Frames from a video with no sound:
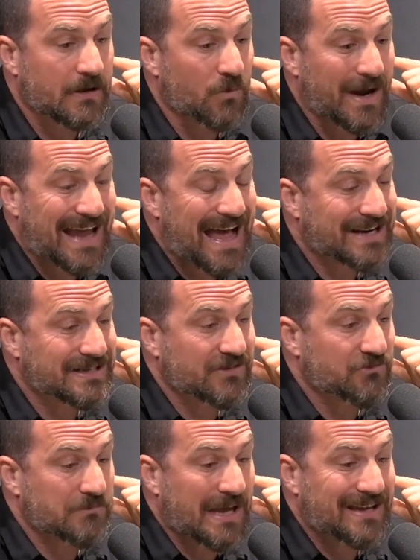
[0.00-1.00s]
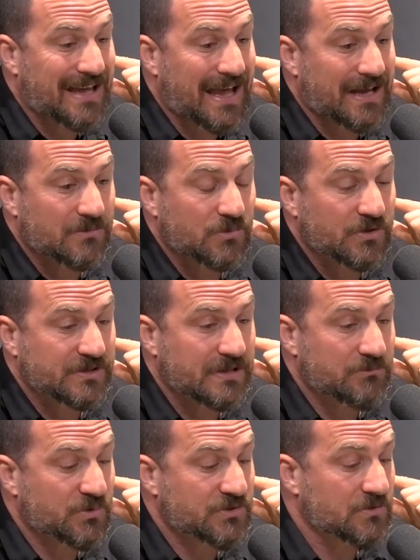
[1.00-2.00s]
when active, make animals
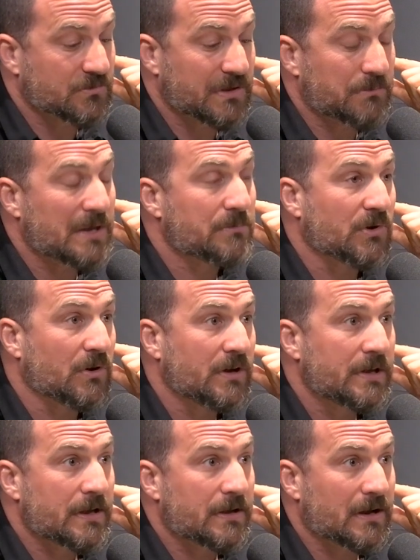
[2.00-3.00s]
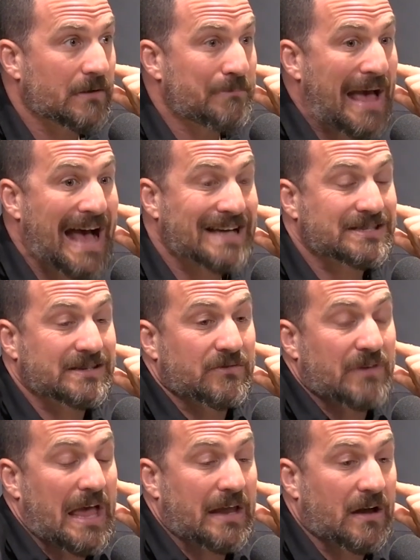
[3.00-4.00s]
and presumably people
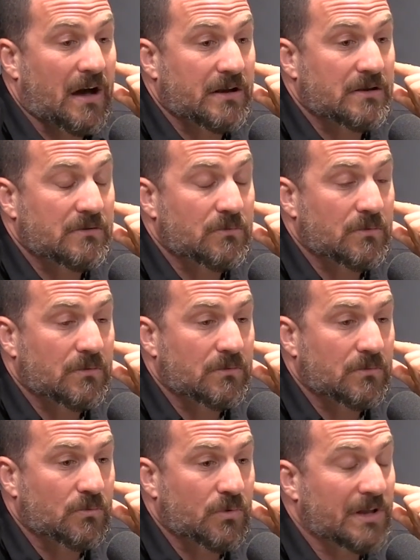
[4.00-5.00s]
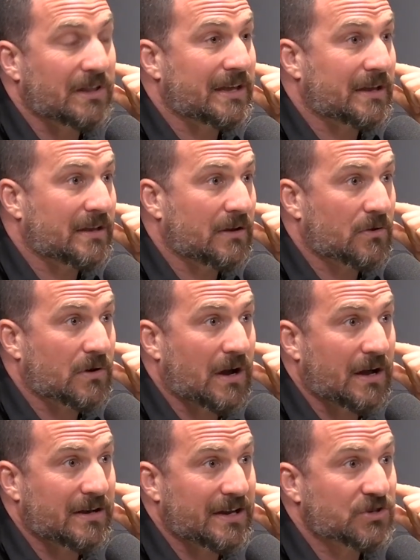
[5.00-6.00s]
passive and unwilling or
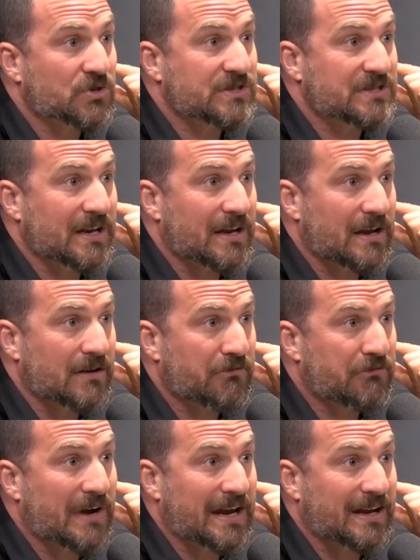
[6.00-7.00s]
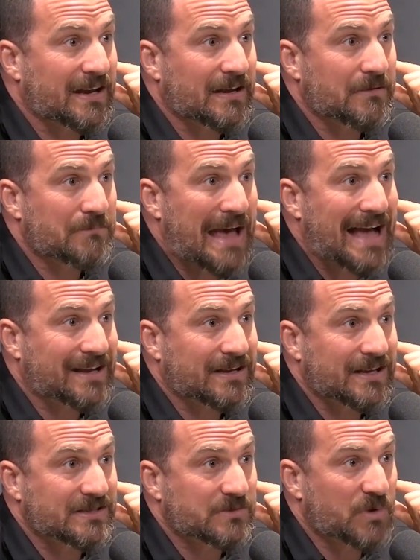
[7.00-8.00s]
uninterested in fighting back
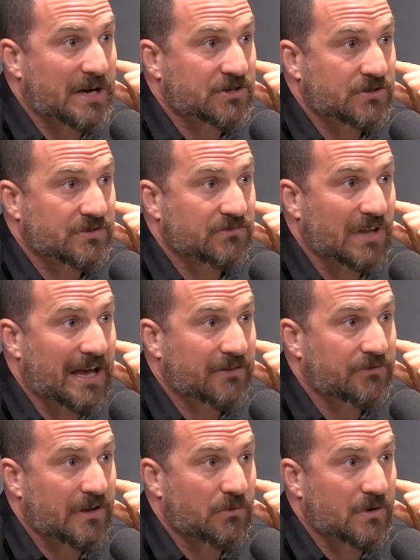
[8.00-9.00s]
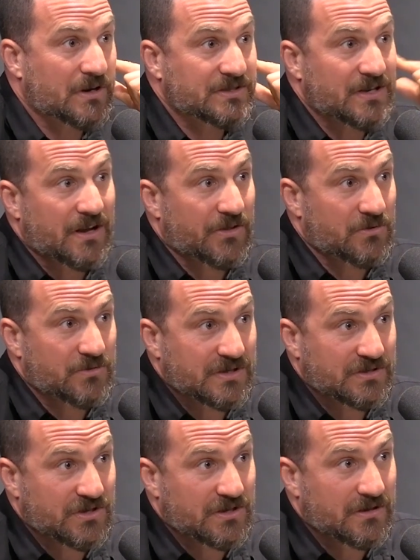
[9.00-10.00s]
against pressures of life. Whereas another
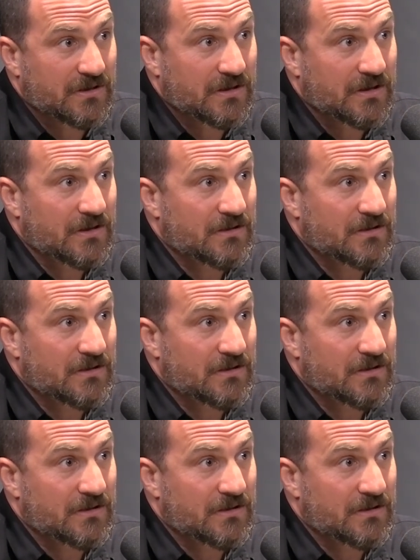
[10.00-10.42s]
region,